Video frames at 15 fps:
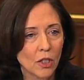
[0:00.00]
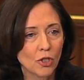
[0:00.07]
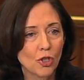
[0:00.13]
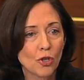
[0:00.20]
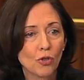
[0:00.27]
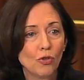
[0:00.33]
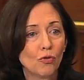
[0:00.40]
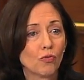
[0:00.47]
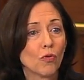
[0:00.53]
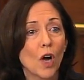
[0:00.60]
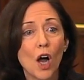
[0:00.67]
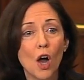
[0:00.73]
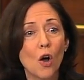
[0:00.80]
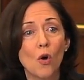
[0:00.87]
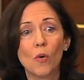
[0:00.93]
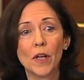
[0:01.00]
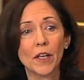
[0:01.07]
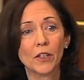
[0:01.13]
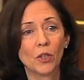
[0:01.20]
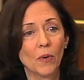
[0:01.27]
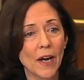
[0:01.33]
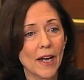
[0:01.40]
to grow
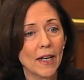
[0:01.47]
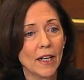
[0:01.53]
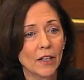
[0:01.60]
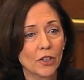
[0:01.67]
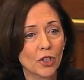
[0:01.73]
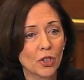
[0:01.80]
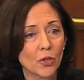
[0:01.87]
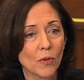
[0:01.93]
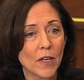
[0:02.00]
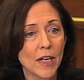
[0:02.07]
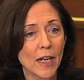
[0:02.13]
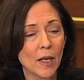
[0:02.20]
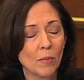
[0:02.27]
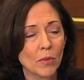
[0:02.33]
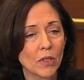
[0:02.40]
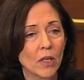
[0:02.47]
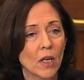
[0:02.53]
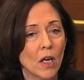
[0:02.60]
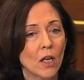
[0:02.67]
in great extremes